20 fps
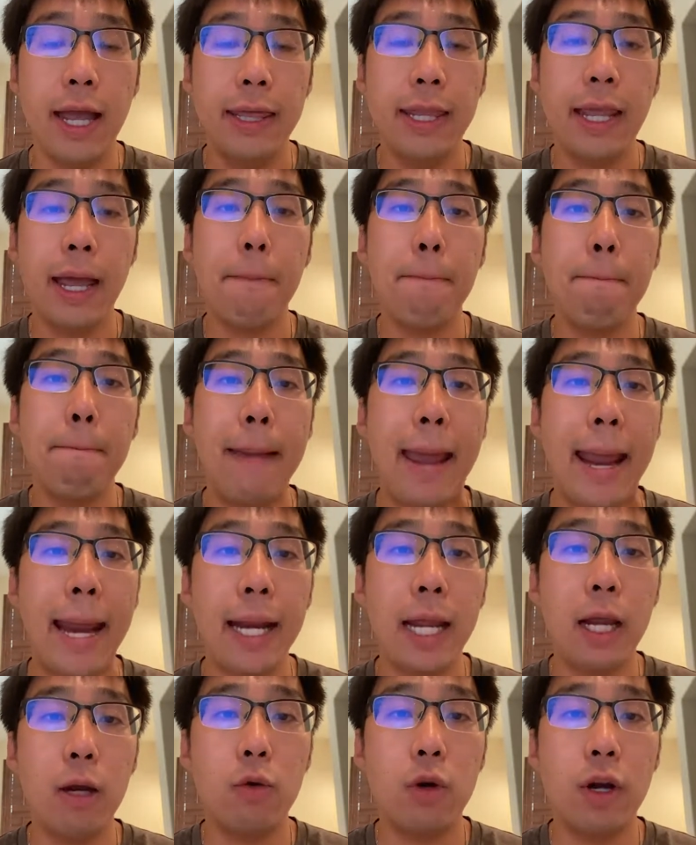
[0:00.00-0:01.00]
There are
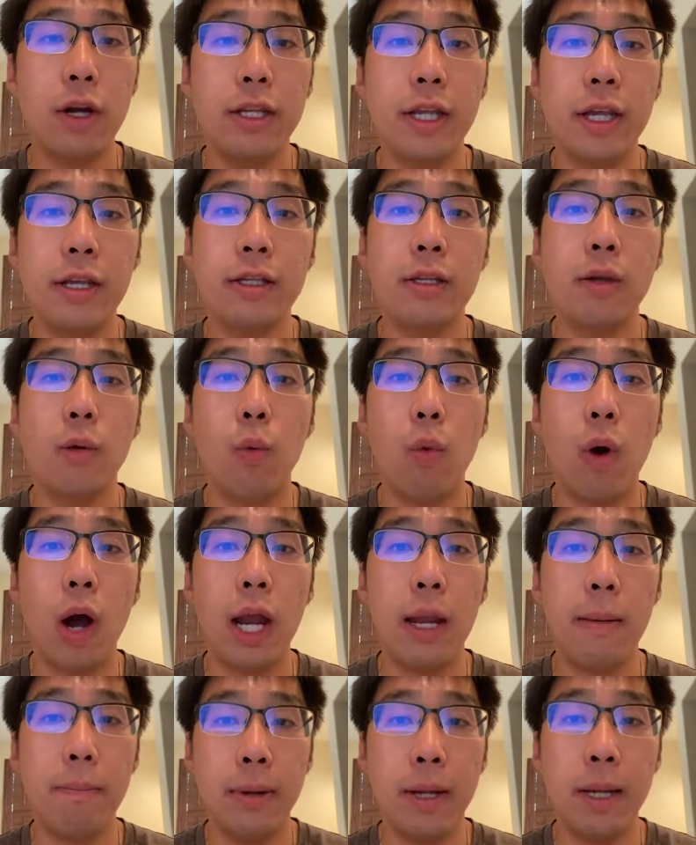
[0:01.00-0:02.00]
many reasons
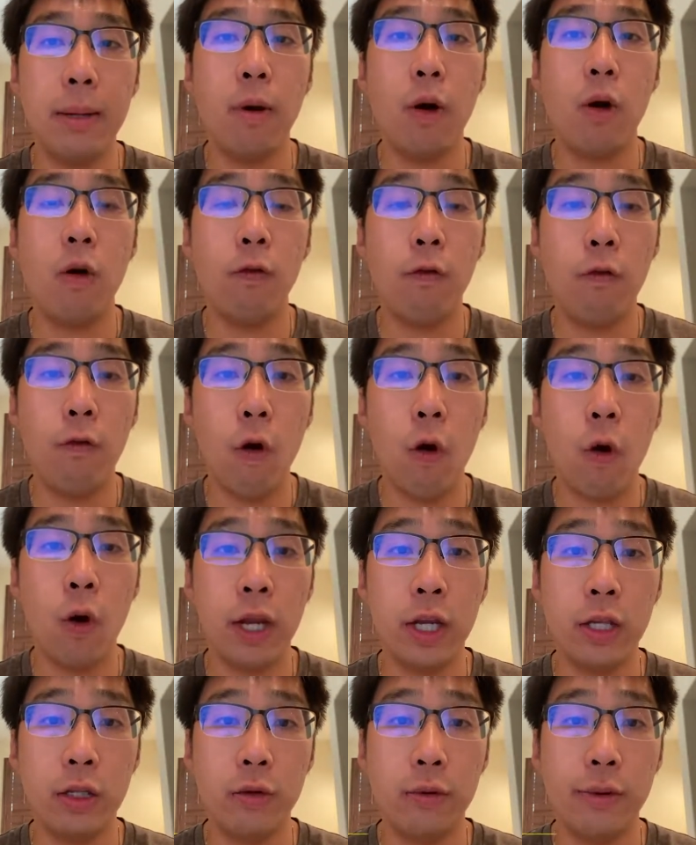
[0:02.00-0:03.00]
why people fall
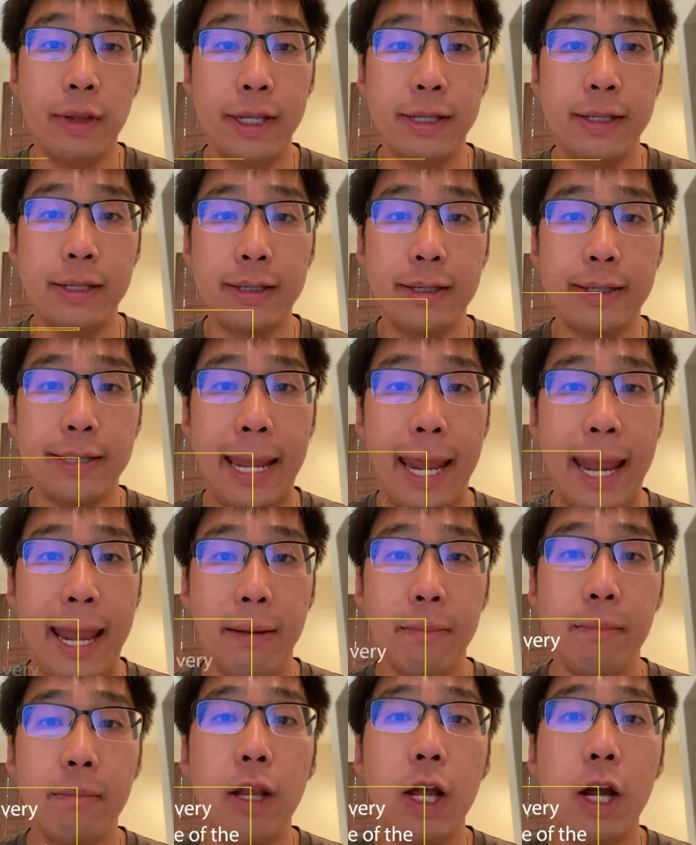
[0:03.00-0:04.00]
into this
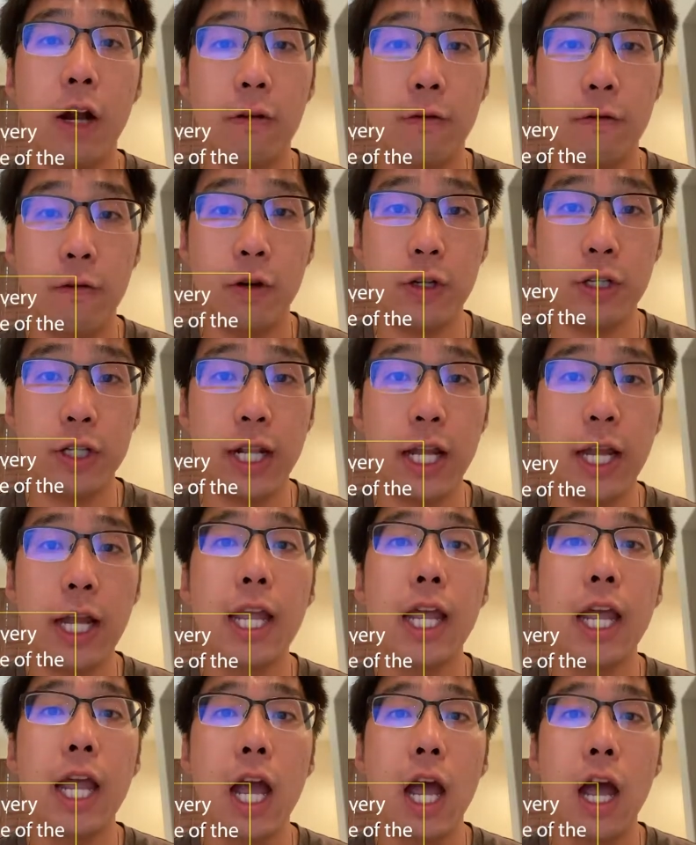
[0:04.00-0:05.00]
scam.
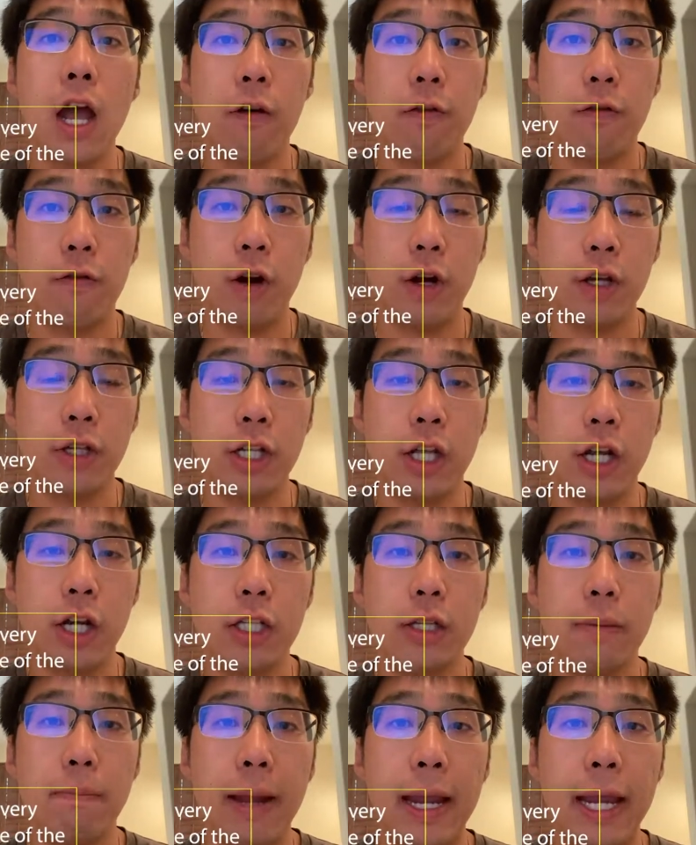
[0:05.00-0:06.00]
Firstly,
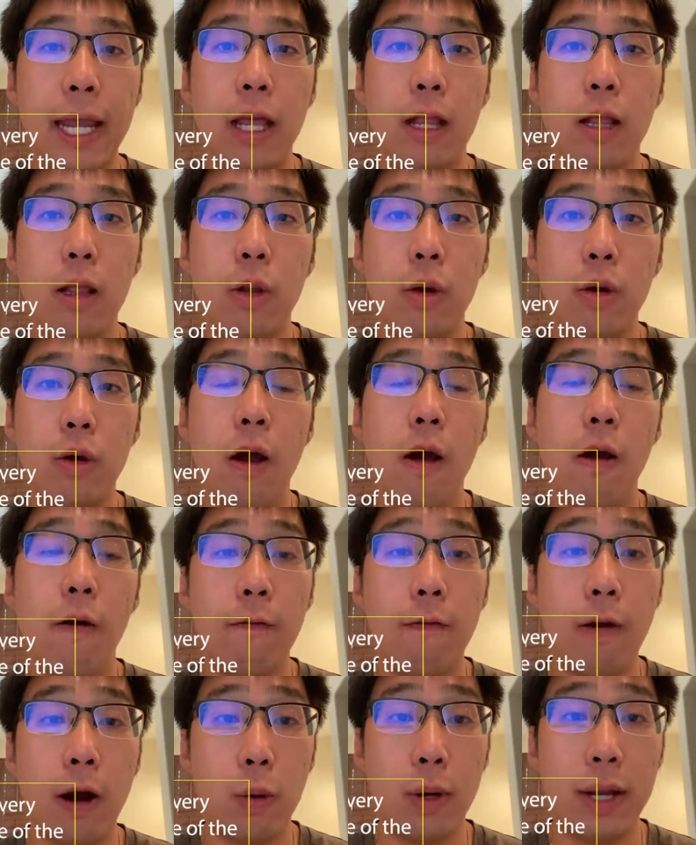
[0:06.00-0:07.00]
fraudsters make it look
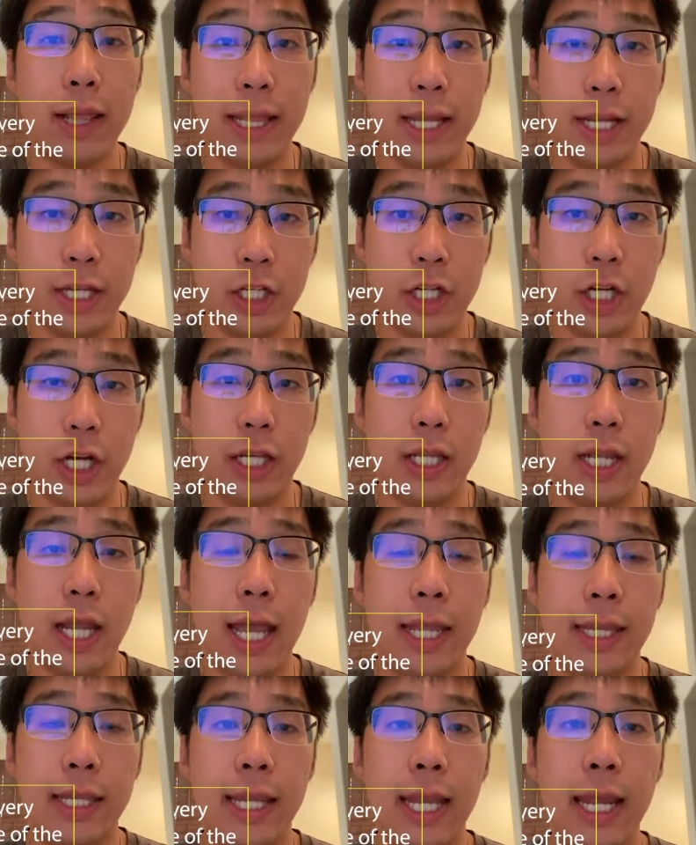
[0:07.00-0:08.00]
very legit
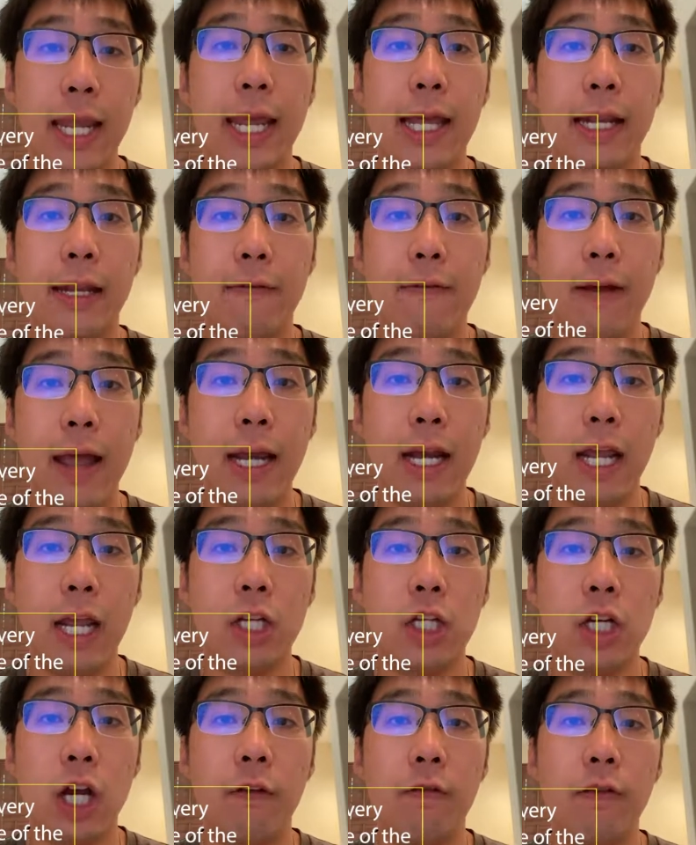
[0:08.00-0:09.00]
and take
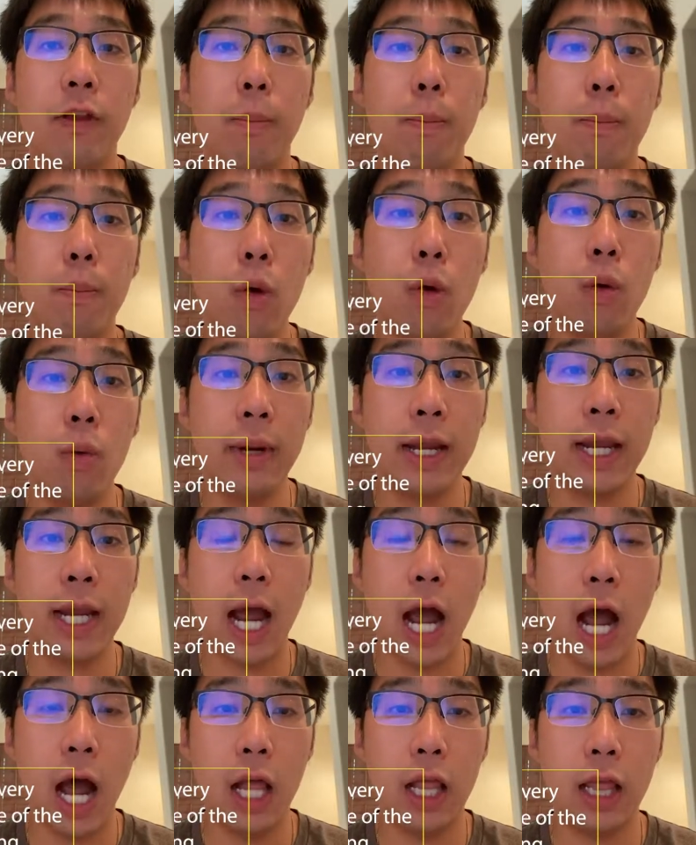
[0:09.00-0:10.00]
advantage of the
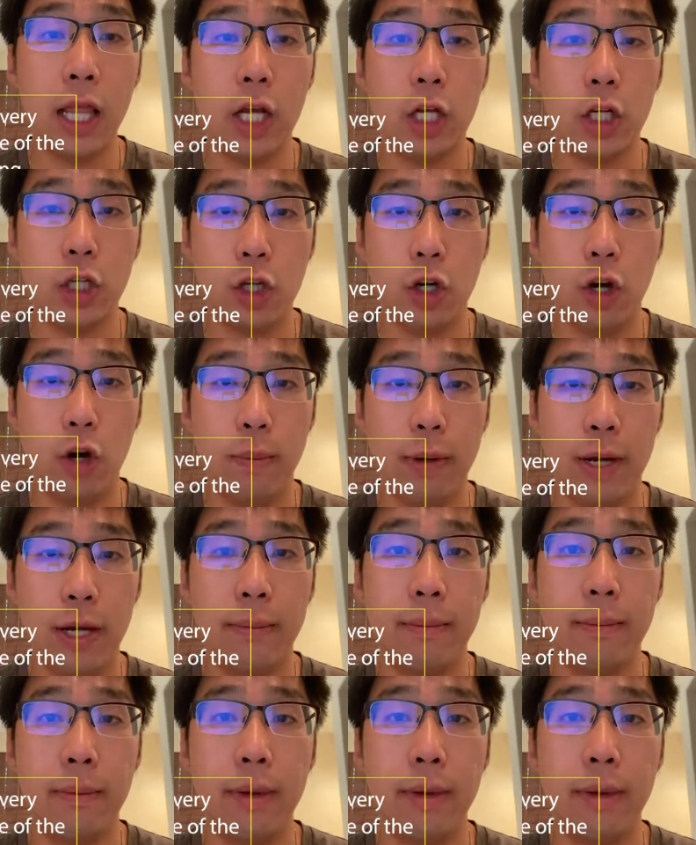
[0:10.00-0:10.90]
booming online shopping.